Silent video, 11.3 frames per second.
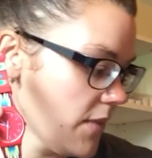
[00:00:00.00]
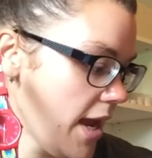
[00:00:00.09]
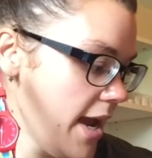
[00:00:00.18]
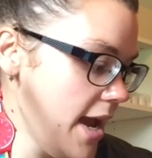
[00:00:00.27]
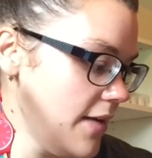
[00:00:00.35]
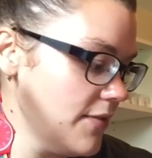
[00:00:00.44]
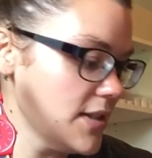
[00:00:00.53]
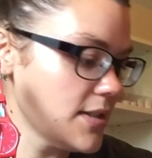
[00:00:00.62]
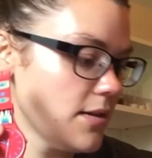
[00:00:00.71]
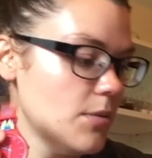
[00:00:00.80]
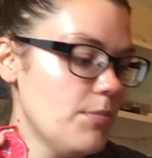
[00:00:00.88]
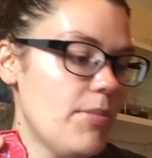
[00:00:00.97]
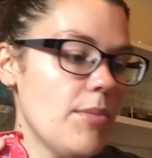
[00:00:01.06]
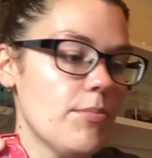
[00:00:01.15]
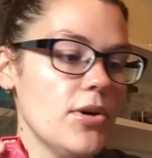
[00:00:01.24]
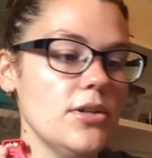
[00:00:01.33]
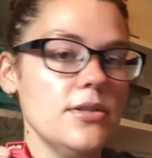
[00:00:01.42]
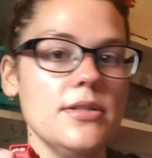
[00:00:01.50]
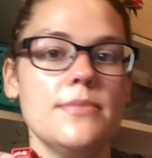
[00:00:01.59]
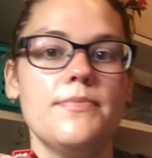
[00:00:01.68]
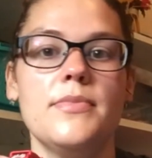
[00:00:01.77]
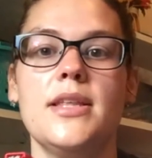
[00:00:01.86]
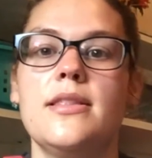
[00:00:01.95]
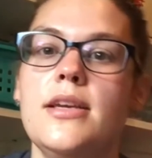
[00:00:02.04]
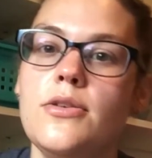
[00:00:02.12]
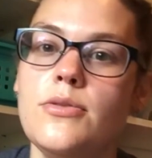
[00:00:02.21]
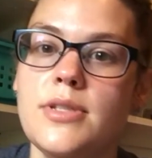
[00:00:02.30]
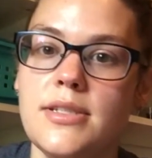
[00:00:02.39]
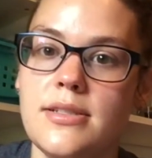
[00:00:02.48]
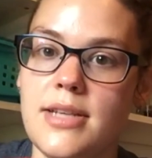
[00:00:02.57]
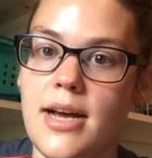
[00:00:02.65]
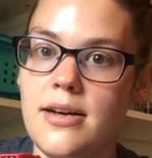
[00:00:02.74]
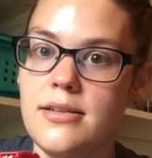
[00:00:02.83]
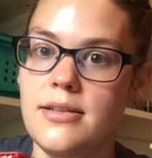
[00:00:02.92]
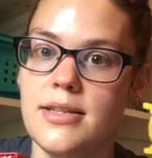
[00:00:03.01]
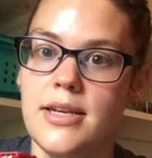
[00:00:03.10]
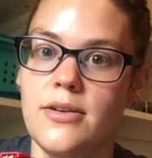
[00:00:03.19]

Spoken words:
have these little bumpers that they used to sell.